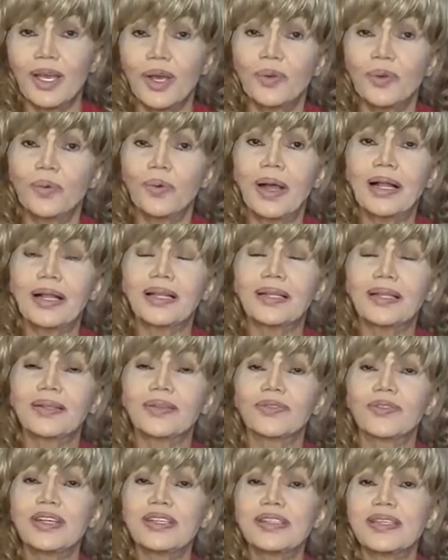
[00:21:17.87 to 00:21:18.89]
Well, the
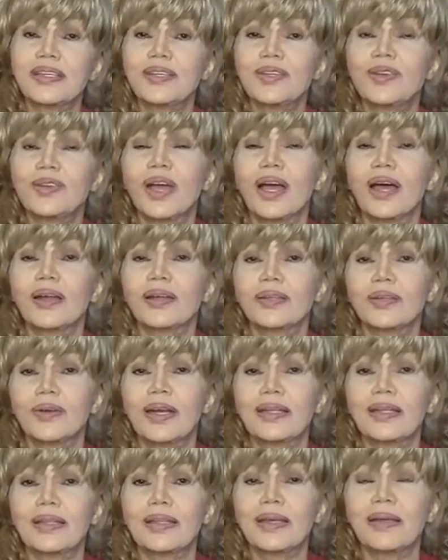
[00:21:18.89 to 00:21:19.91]
reason you can't do
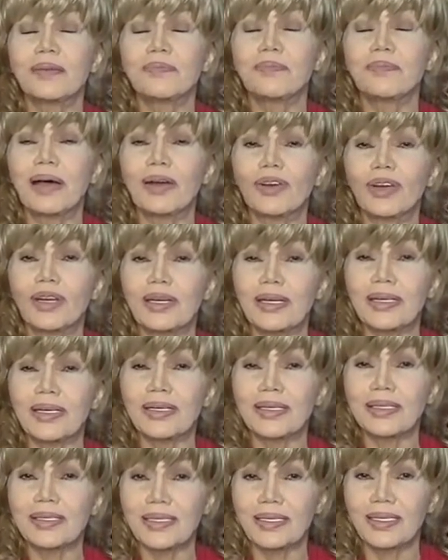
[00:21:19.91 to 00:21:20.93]
anything about it
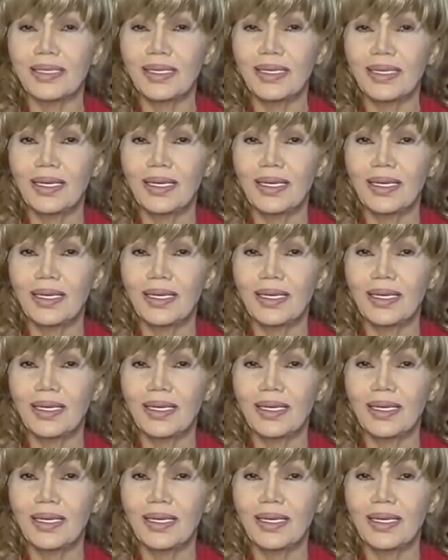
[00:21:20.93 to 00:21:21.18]
is